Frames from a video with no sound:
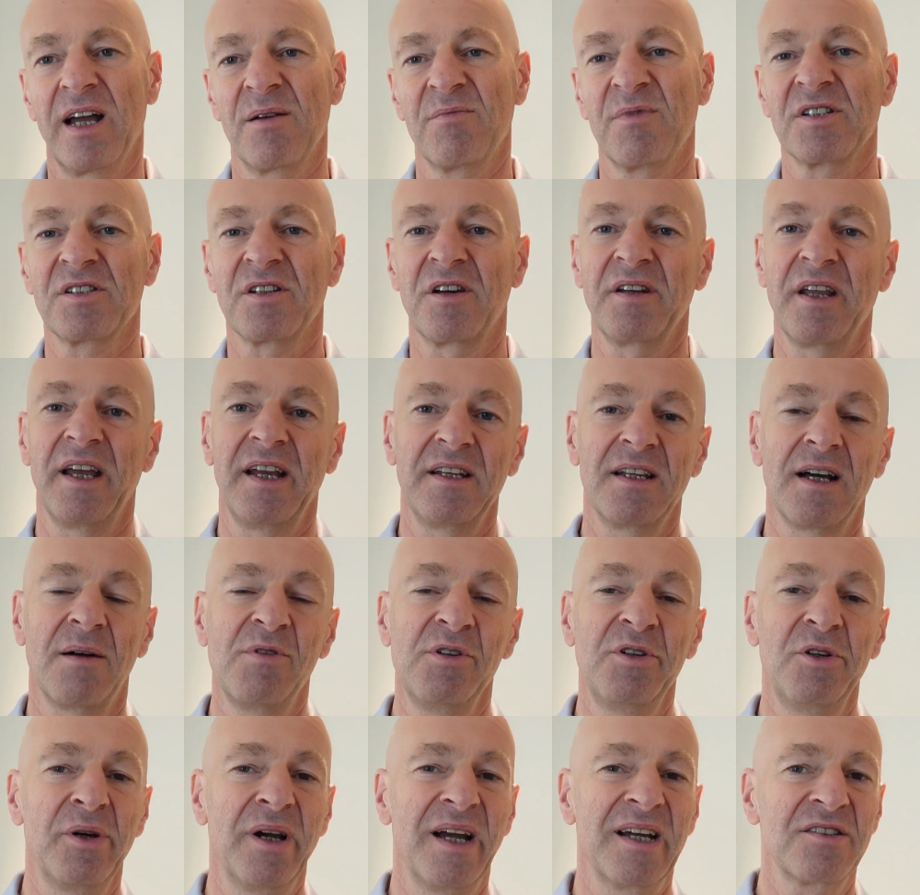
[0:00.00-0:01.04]
Amazon
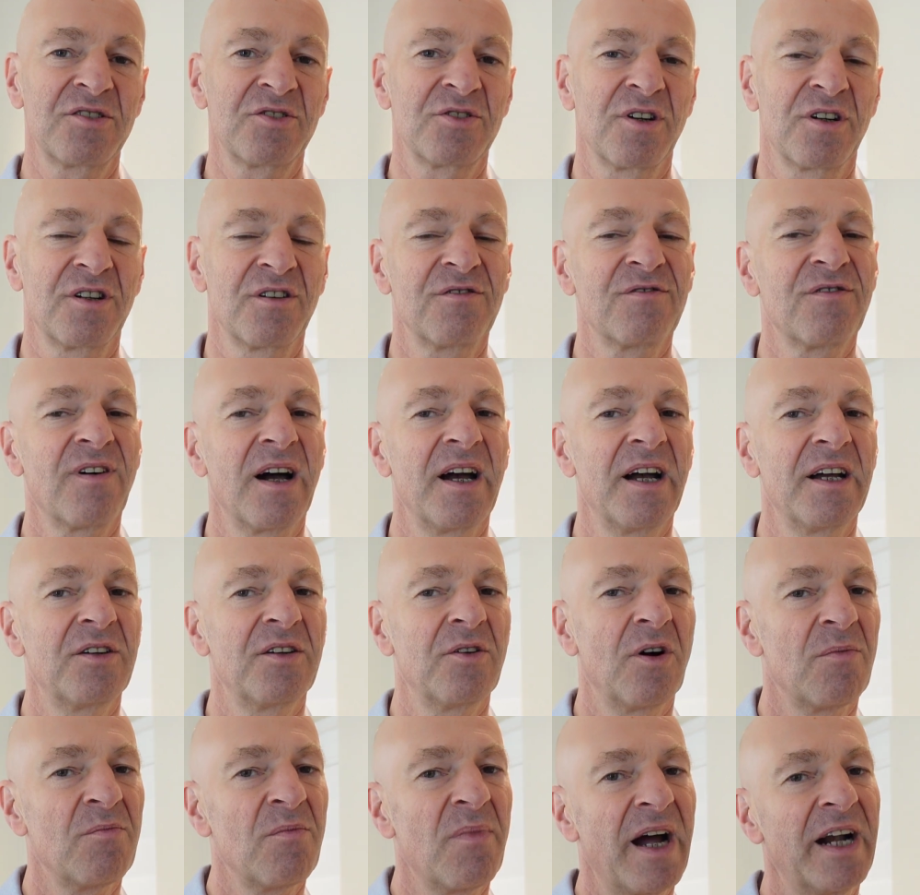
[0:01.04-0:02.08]
AWS certified
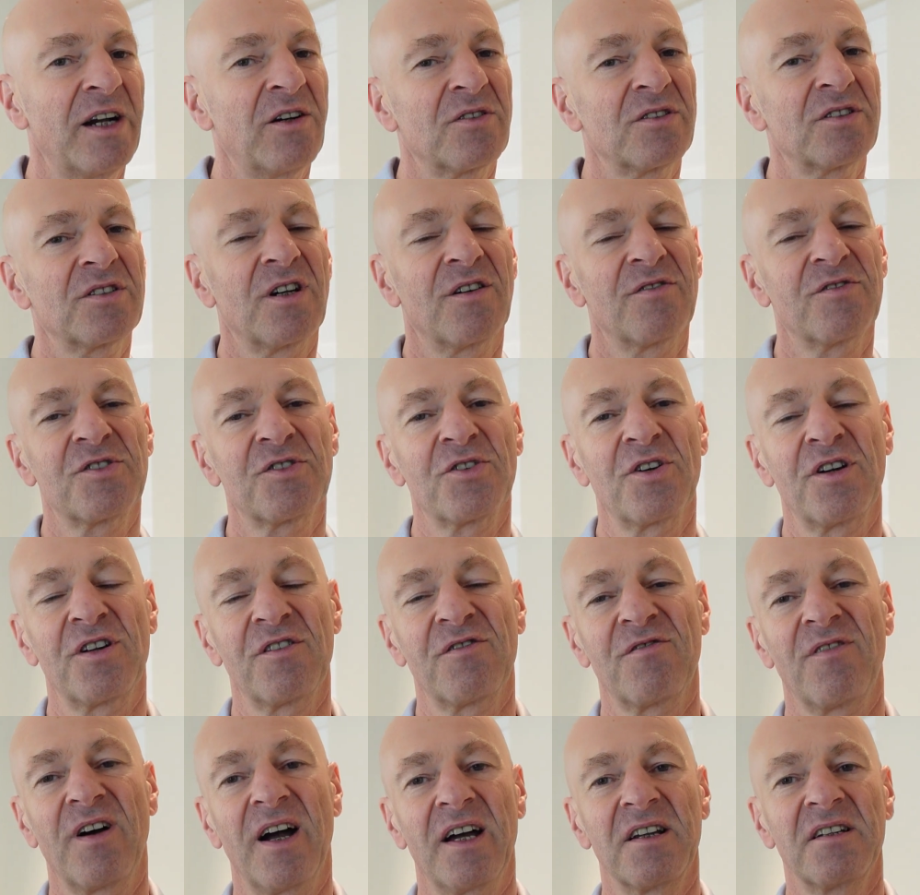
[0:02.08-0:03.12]
or Microsoft
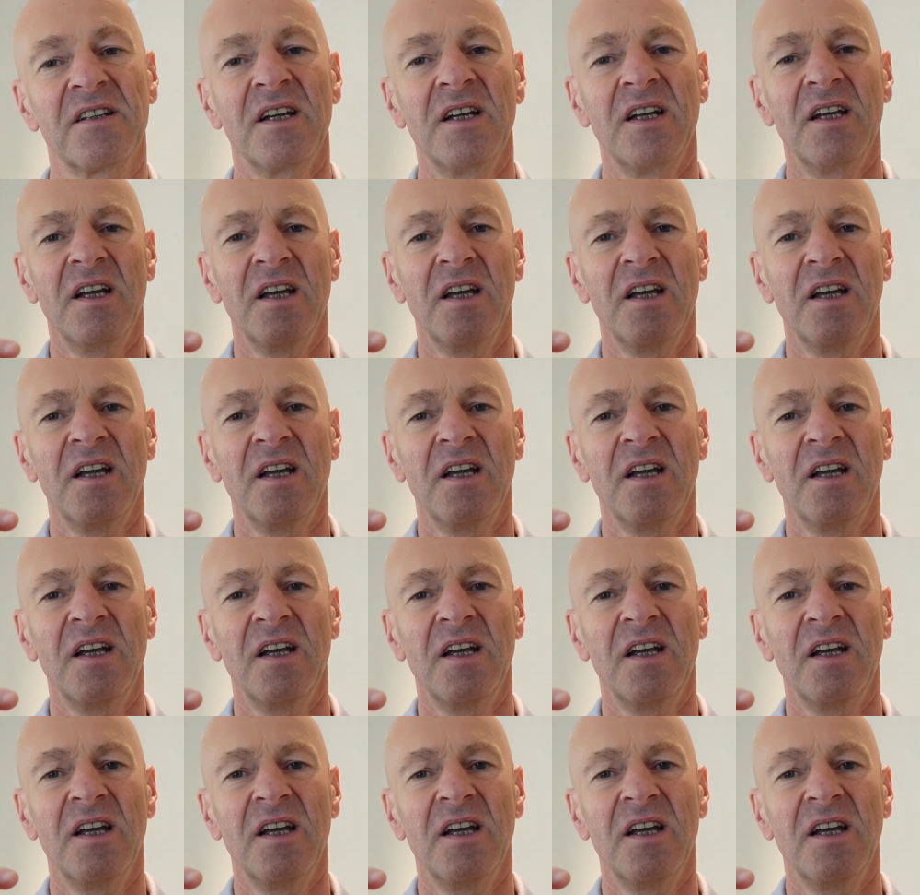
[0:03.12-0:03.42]
certified,